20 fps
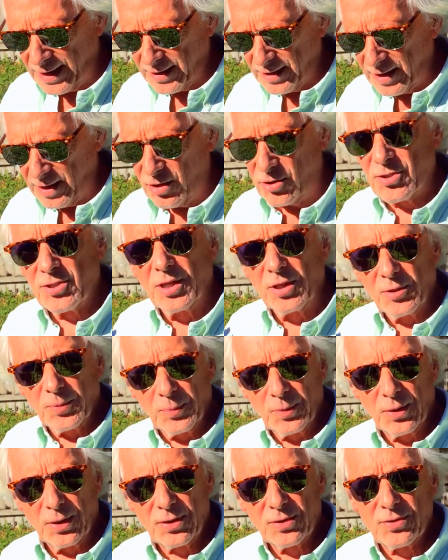idea here is get the
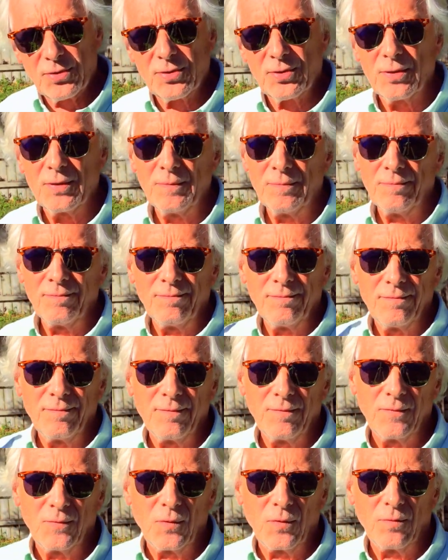books,
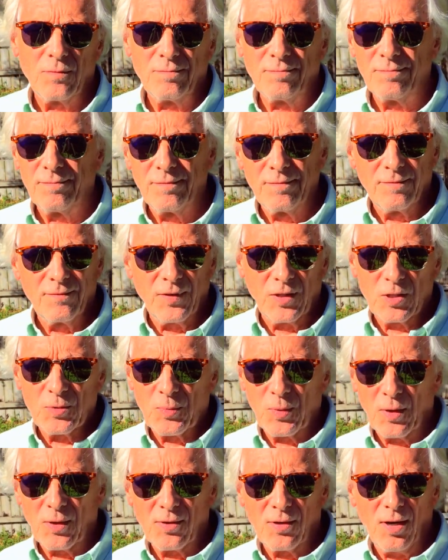Phoenix
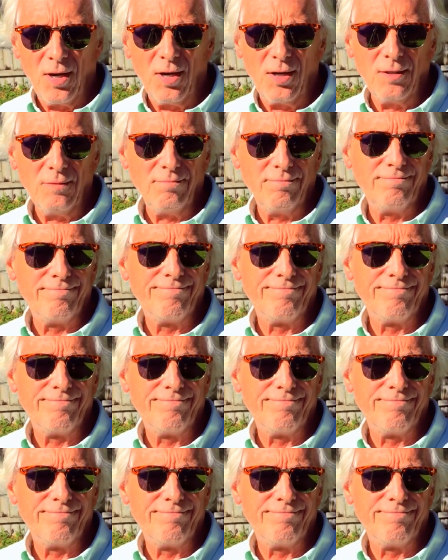Protocol,